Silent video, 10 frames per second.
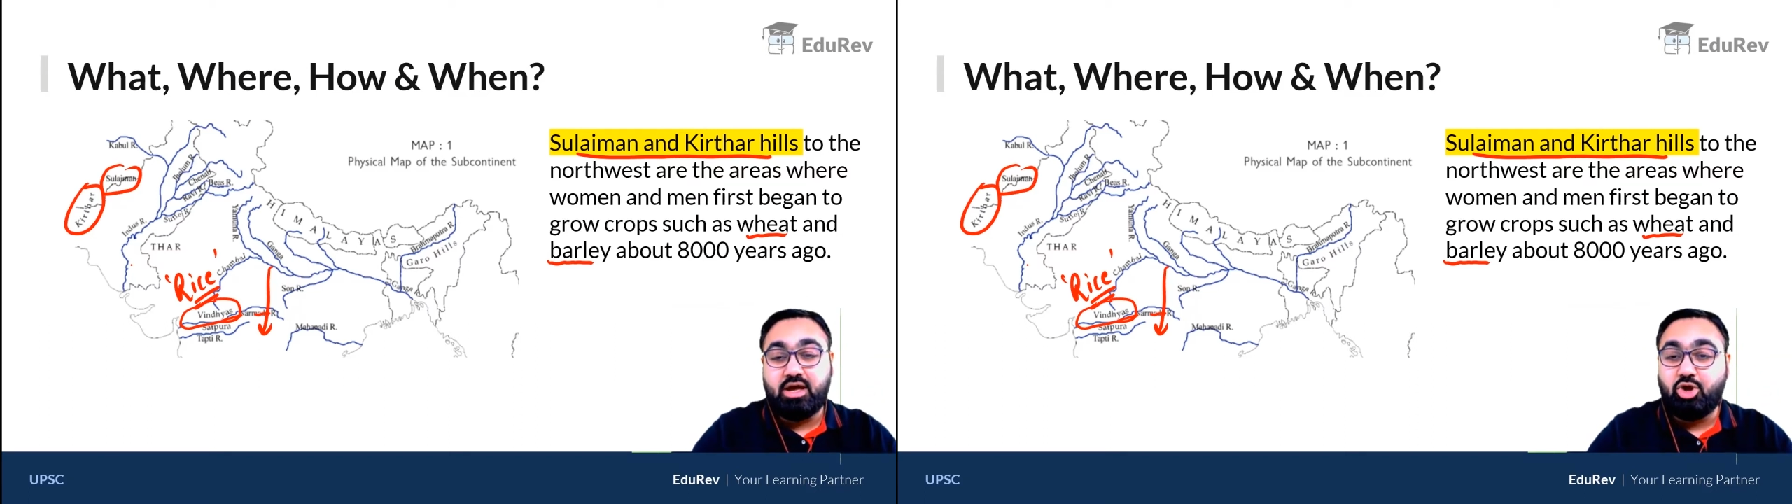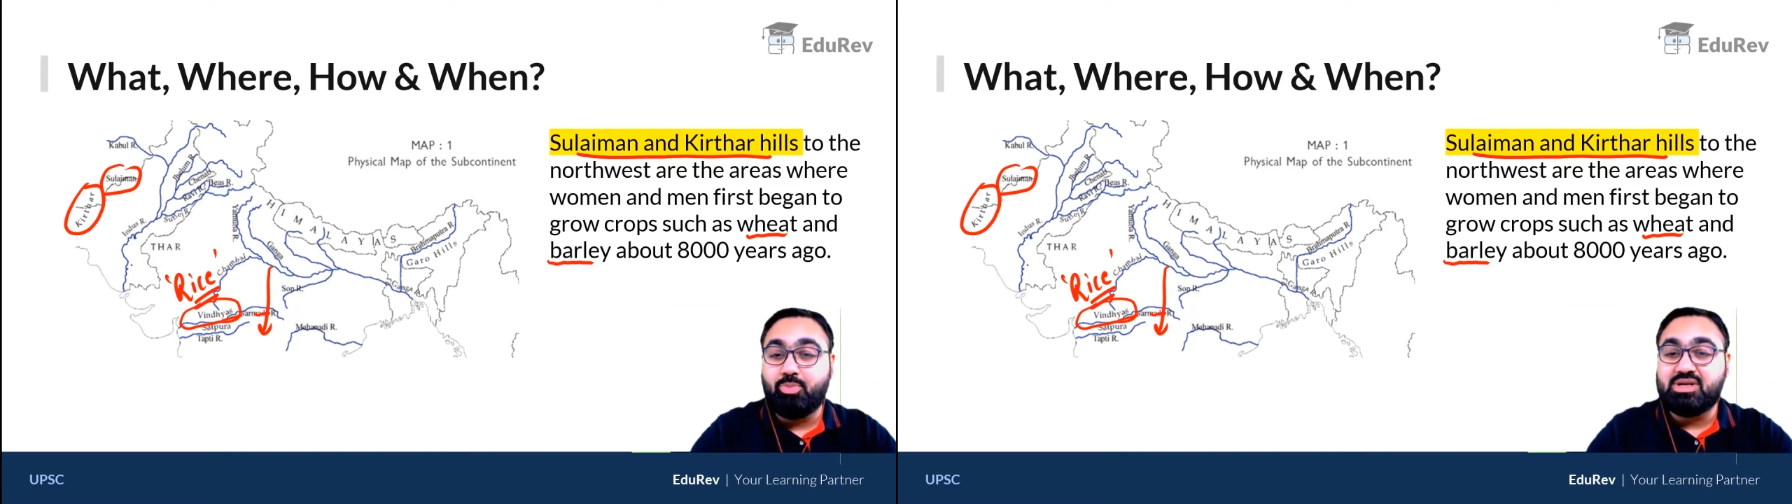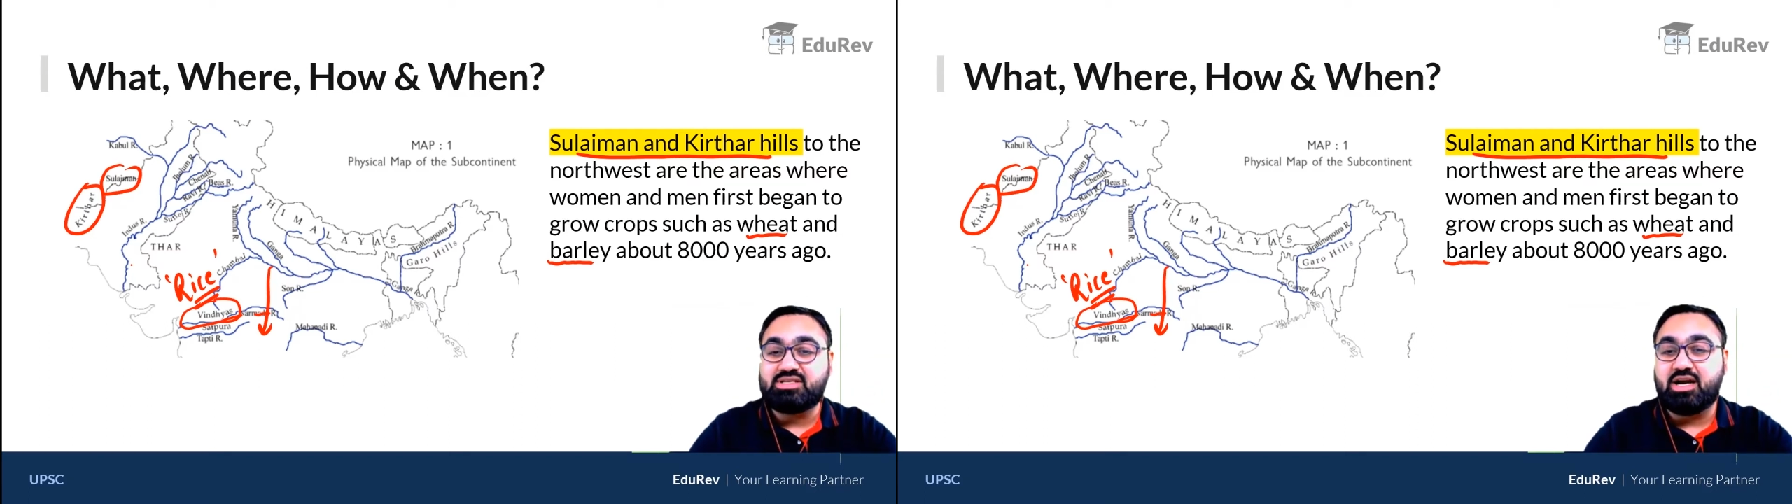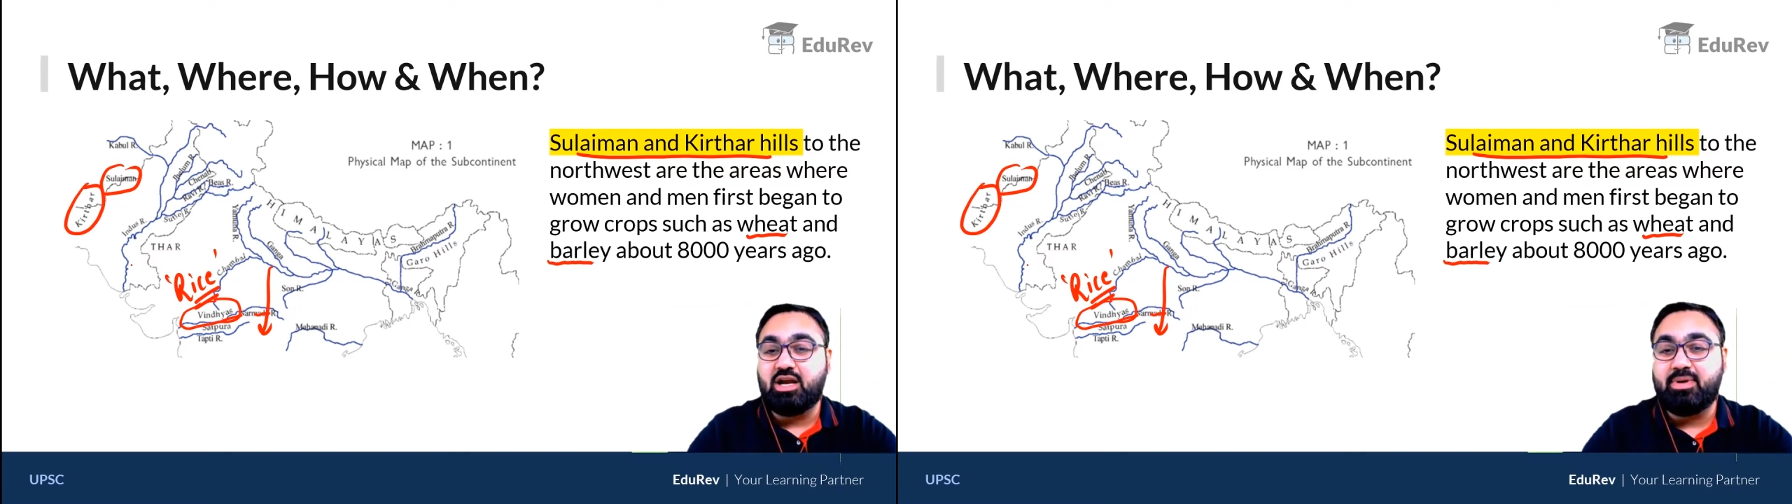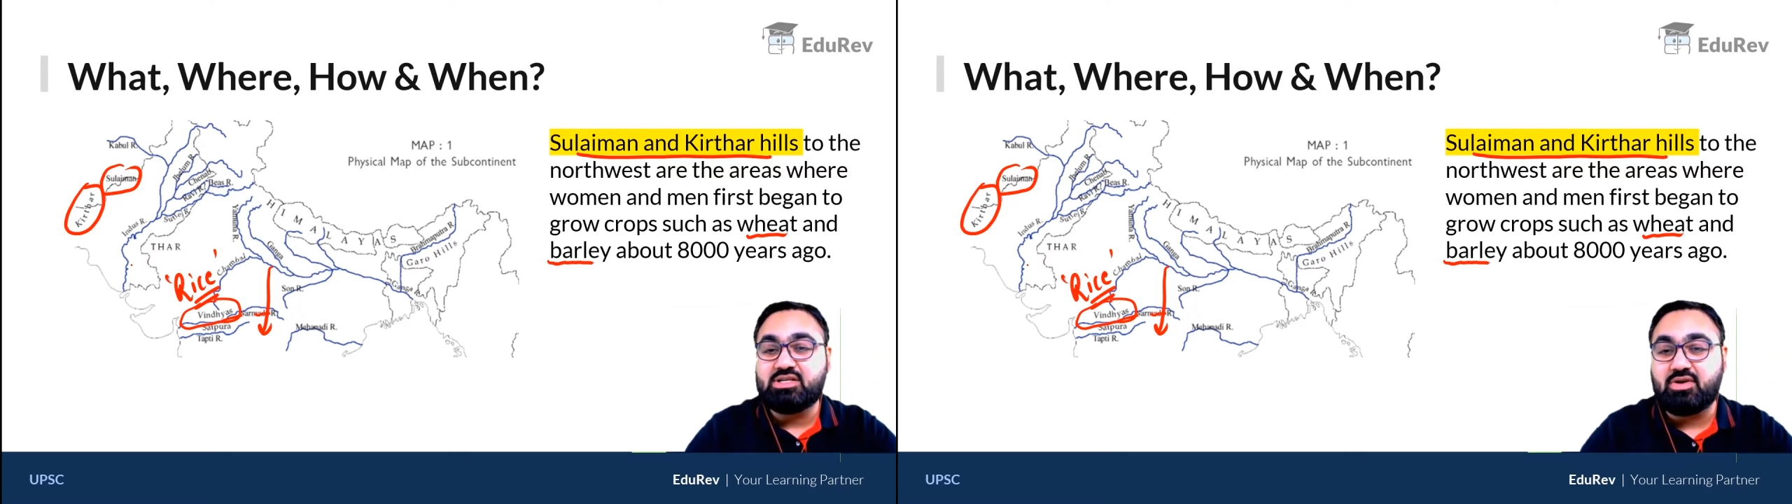Human
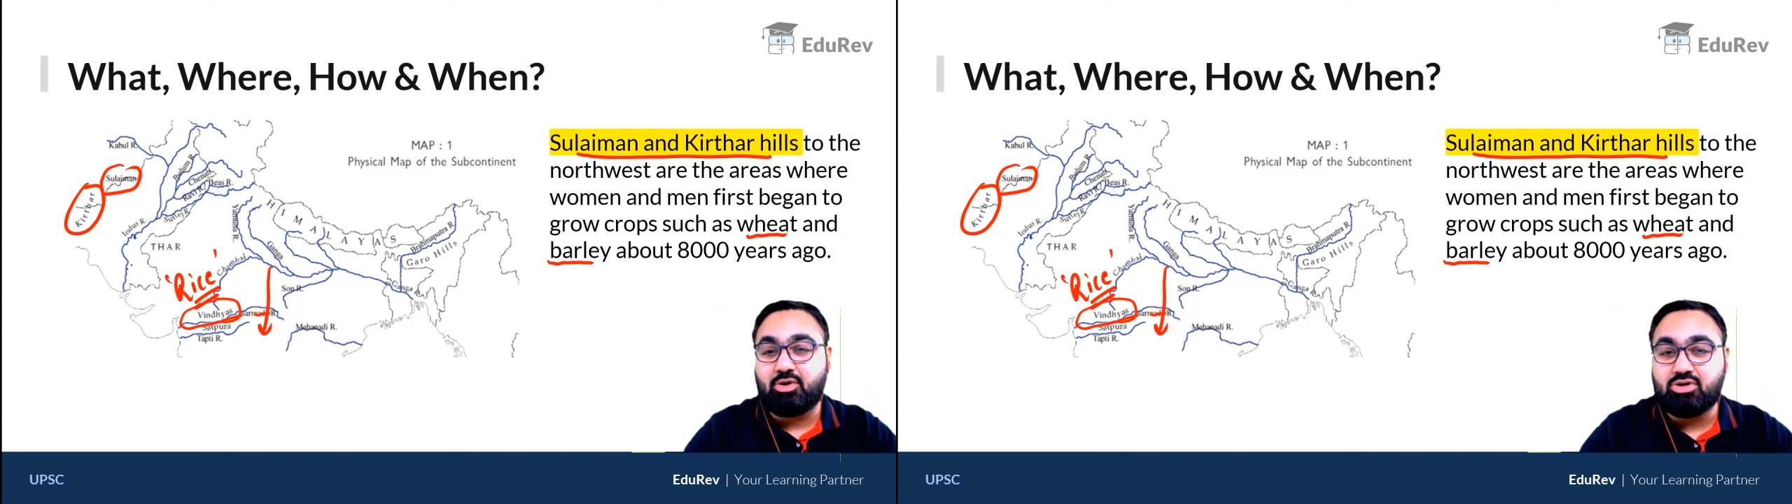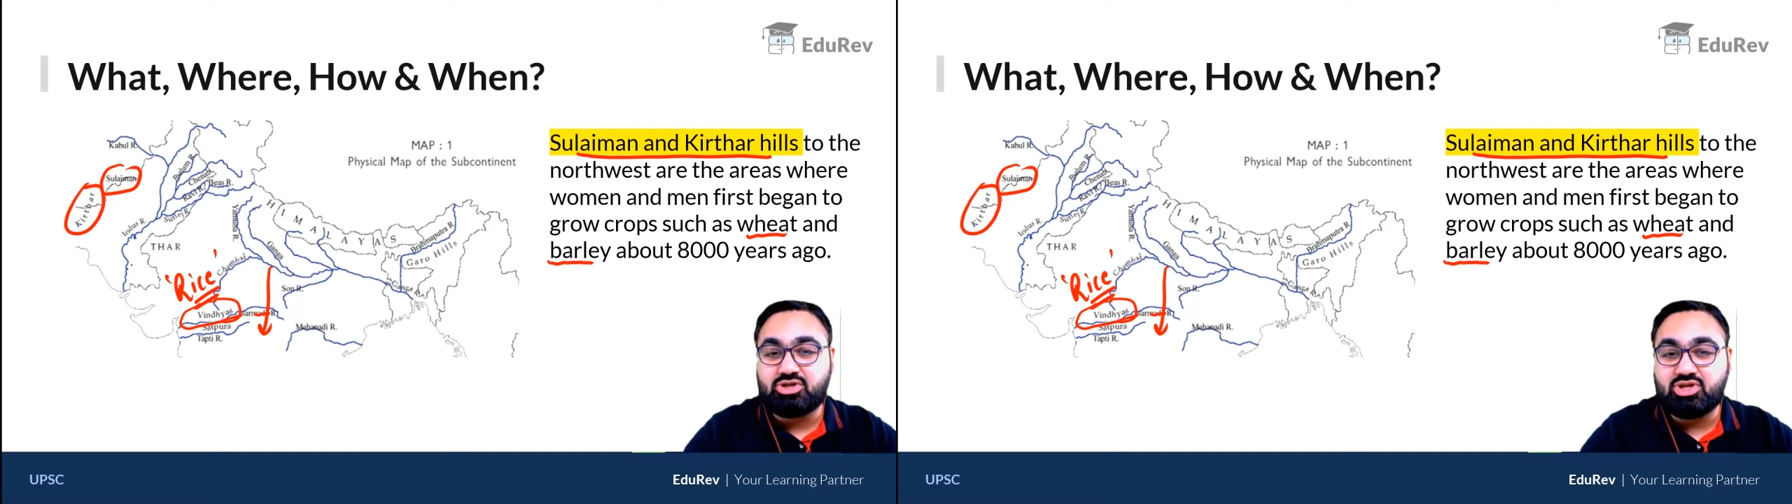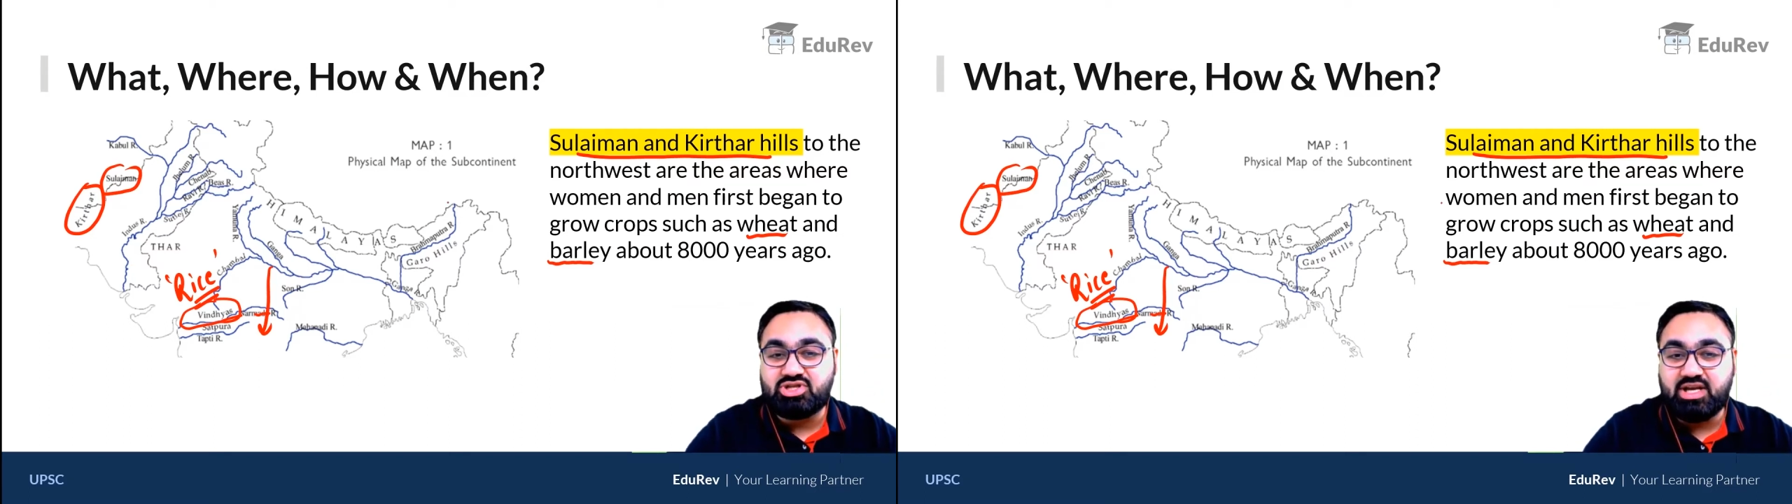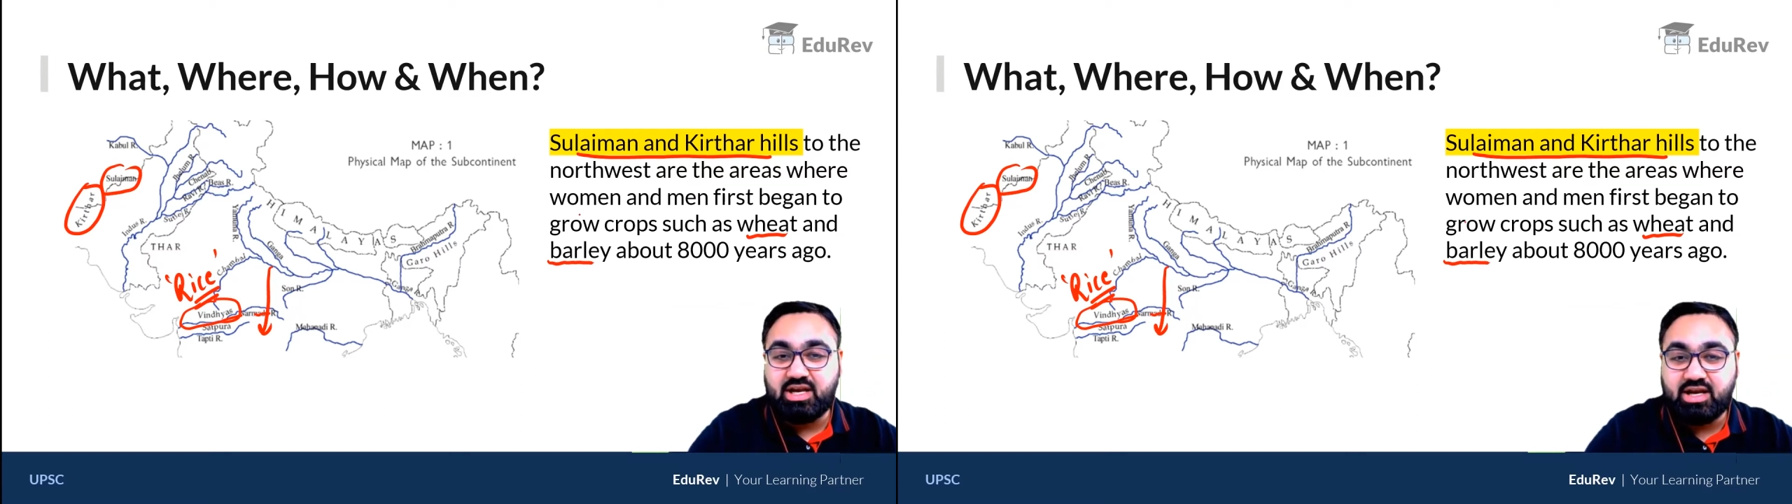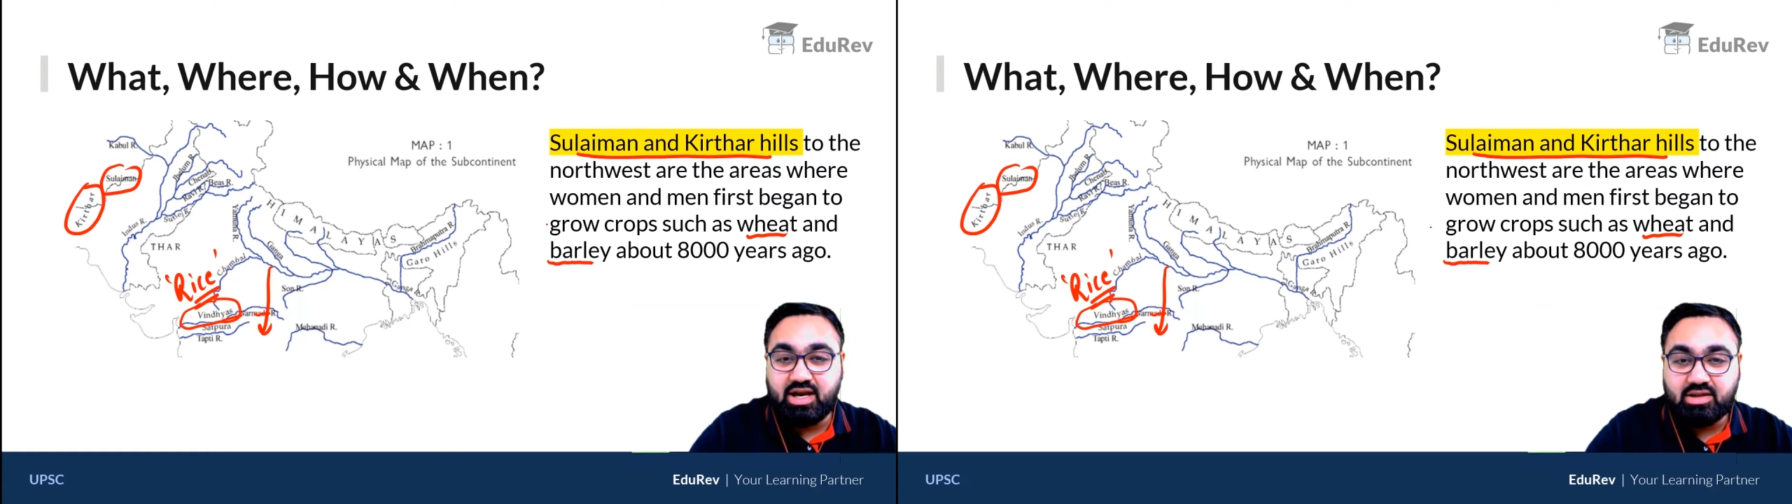settlements are also
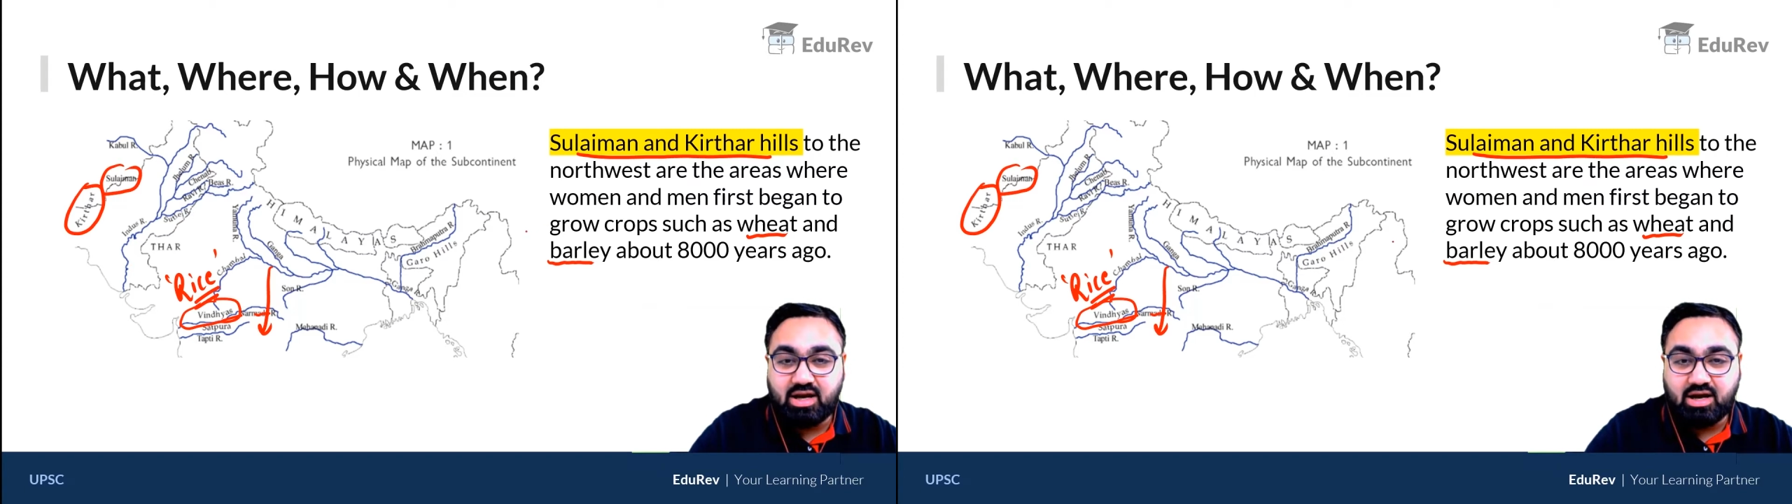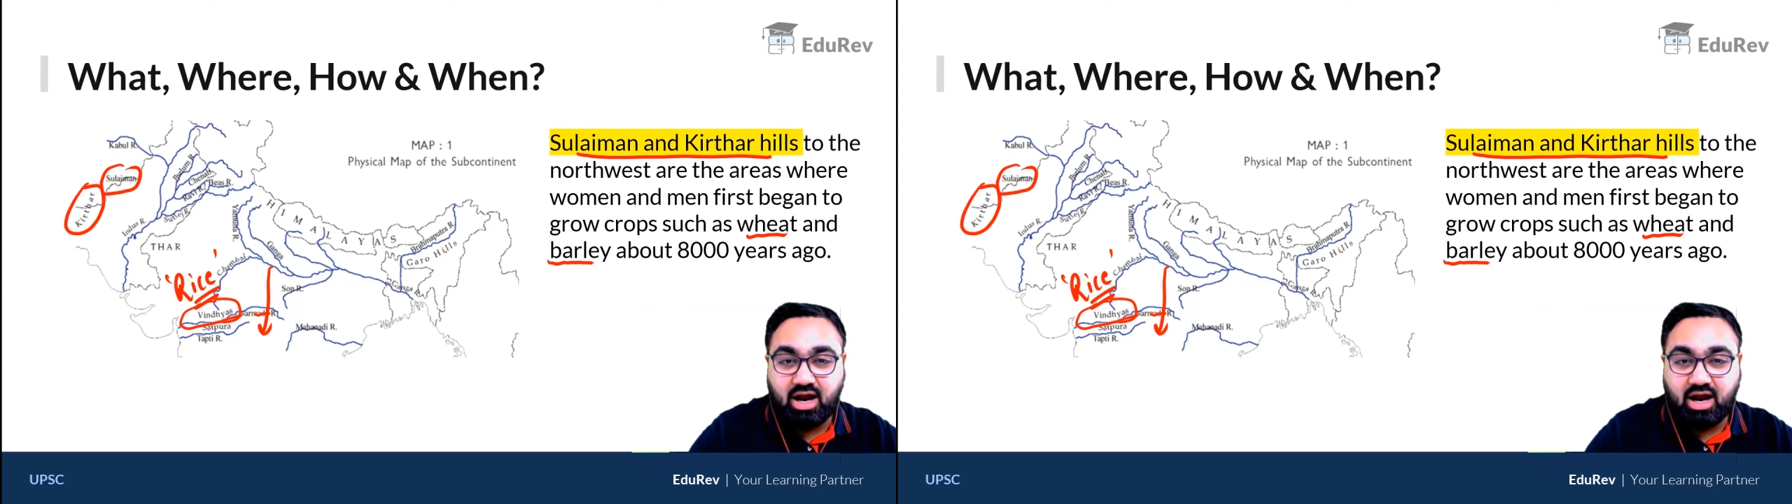seen near the